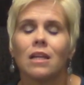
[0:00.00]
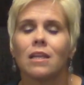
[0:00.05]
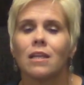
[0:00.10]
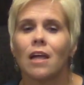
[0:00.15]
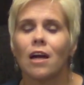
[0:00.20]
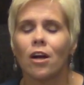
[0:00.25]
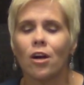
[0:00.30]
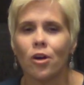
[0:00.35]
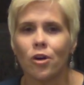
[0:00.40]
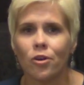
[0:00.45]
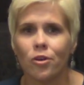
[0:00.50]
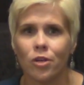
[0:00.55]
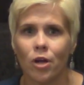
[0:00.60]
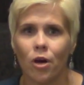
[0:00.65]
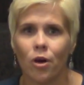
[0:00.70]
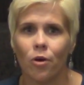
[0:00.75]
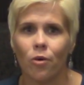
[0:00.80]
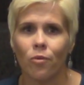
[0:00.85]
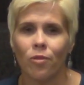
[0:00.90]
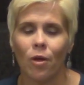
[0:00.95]
Let her
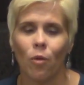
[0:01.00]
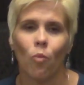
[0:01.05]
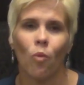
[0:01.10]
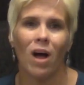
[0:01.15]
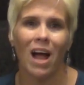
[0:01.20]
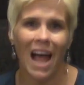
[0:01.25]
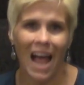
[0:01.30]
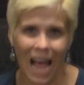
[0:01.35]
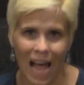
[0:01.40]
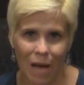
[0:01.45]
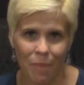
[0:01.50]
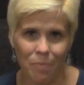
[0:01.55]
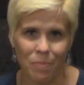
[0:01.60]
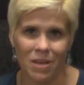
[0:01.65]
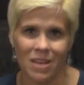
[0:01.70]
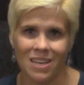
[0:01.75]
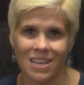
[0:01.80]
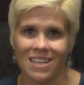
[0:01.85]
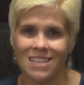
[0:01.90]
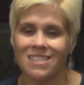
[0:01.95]
know that what
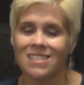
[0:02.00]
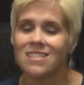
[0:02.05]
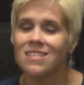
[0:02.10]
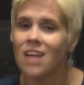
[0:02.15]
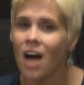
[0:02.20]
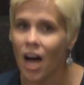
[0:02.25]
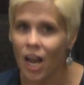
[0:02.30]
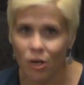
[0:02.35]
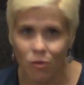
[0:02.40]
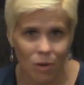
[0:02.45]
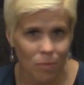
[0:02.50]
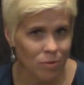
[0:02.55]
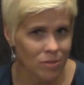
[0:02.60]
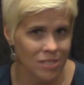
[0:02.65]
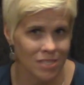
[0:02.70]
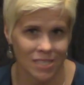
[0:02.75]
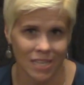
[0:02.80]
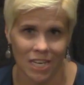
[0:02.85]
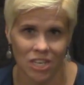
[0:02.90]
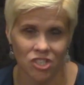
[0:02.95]
happened is not a
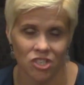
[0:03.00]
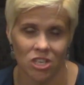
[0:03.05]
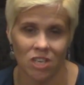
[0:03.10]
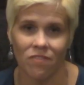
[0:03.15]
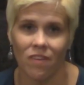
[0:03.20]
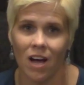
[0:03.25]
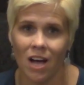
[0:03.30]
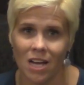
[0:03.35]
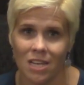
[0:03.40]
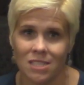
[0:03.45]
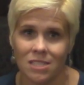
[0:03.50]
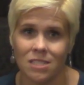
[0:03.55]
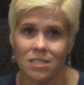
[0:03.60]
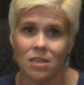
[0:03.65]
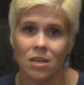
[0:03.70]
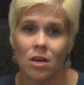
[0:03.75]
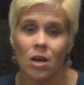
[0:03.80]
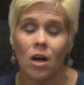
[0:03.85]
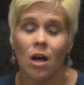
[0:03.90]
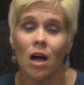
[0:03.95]
representation of us,
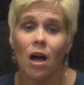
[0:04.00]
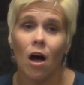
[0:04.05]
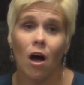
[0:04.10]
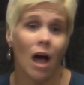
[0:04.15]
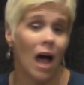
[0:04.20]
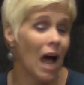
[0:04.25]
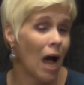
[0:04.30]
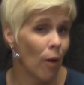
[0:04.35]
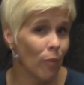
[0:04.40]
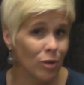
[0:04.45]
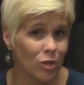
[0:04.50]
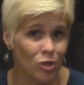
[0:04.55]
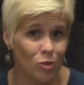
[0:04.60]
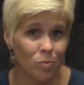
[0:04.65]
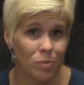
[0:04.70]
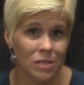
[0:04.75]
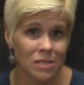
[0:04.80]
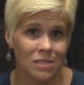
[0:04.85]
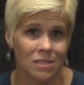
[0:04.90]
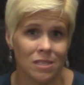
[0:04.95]
how we do
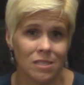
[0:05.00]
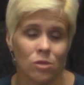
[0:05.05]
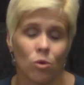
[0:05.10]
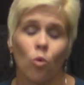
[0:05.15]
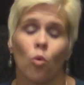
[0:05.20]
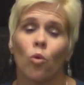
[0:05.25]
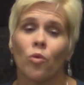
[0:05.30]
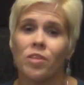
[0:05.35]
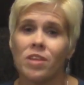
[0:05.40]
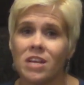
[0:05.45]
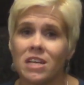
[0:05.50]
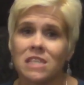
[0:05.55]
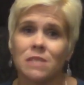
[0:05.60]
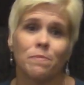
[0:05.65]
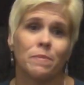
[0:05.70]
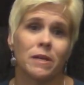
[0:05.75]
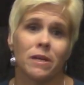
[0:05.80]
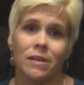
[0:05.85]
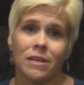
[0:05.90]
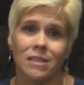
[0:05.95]
business, or the
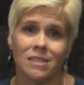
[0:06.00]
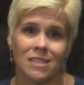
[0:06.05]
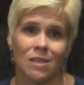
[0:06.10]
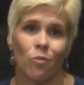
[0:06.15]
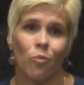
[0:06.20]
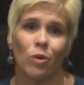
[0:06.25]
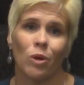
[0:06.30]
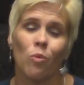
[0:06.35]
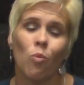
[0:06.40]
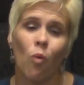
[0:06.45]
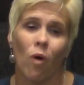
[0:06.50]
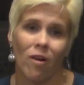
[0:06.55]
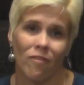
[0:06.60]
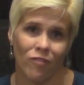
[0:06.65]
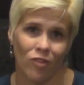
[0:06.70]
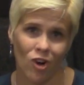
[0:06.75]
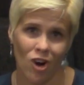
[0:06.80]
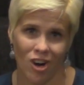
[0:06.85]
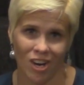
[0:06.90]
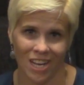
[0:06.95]
experience that we want
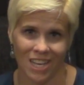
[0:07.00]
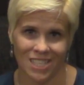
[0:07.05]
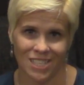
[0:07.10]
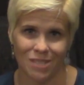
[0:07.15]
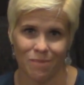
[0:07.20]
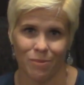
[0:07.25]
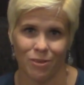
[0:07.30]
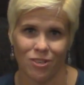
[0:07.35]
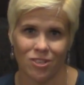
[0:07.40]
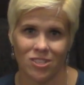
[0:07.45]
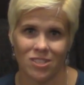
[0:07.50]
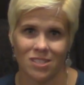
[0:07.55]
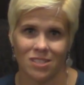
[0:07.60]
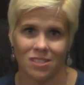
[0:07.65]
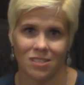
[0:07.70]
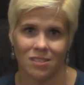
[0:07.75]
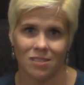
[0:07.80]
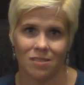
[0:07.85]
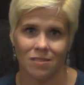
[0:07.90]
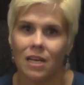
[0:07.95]
for our customers.
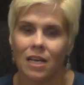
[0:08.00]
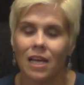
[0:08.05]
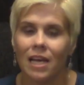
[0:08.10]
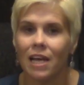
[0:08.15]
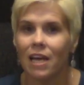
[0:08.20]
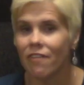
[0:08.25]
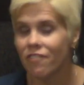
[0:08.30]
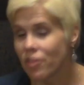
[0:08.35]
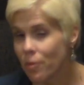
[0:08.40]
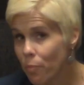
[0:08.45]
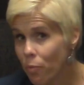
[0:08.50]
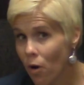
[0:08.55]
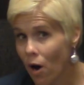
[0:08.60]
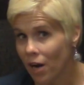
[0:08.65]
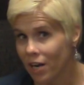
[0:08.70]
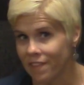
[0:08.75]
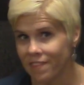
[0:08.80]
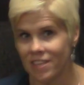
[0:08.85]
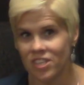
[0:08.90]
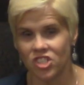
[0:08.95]
If the
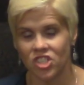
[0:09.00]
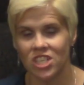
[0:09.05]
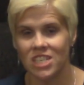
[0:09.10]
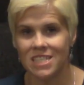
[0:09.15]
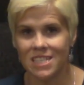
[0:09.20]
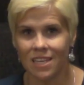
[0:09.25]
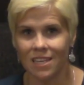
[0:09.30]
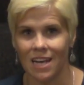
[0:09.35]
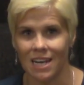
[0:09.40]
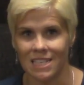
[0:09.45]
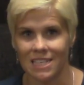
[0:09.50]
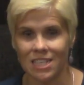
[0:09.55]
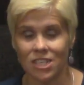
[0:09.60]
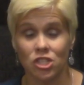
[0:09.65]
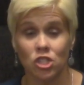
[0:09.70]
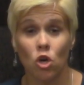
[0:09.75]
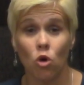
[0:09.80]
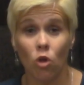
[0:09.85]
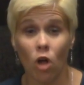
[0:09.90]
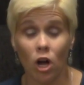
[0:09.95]
product that she selected is
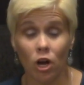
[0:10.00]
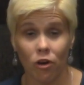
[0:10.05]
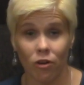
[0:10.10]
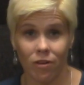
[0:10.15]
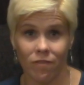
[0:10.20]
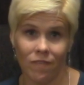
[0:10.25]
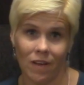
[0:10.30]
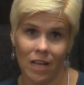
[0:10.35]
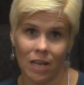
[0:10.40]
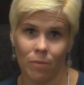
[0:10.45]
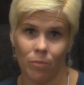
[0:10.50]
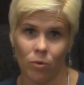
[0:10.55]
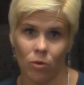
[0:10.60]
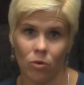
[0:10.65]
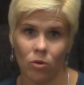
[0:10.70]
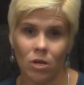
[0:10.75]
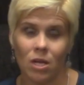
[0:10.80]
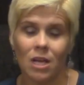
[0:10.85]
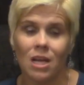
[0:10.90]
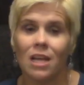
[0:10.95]
no longer
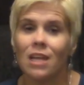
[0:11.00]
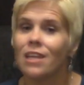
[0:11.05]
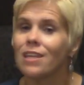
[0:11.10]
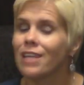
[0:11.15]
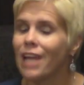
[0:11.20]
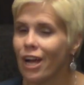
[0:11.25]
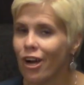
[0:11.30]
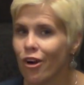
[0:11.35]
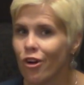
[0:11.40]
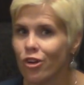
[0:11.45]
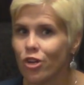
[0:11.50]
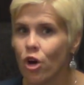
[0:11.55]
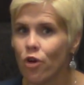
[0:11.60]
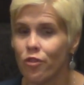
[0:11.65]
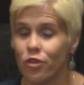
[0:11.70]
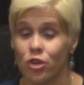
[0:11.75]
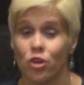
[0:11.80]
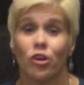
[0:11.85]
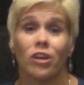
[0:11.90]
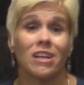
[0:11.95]
available, let her know
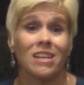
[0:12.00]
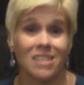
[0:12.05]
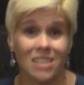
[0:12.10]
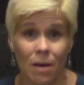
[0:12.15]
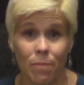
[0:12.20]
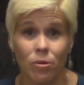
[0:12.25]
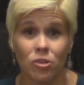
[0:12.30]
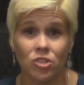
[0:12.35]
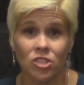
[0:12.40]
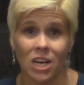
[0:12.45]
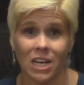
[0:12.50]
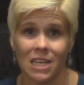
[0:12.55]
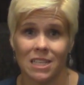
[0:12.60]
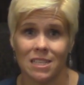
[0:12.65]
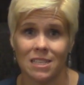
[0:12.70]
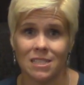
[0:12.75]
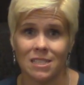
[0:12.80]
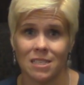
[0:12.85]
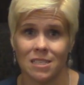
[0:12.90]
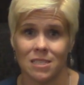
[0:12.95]
that you're going to double check in the
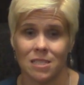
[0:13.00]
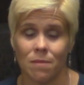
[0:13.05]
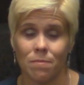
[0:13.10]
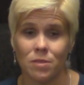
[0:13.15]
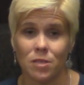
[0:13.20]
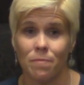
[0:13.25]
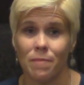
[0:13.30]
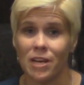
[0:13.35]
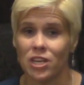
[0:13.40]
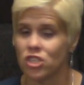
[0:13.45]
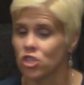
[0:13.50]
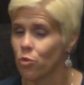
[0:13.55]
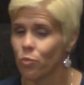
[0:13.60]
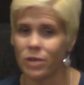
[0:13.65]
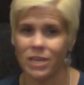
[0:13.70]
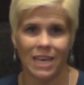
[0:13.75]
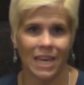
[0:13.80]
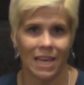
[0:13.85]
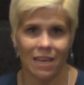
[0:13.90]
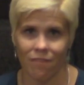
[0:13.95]
system to make sure we
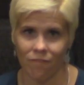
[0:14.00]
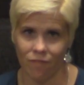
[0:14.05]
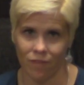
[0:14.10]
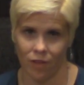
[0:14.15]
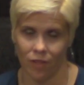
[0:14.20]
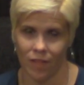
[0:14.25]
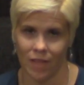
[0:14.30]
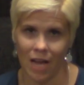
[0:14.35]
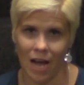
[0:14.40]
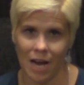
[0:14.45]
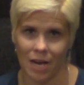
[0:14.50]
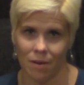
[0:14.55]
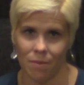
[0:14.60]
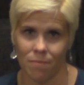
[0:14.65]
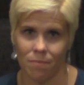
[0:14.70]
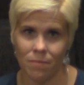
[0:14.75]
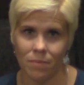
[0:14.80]
can't fill the item.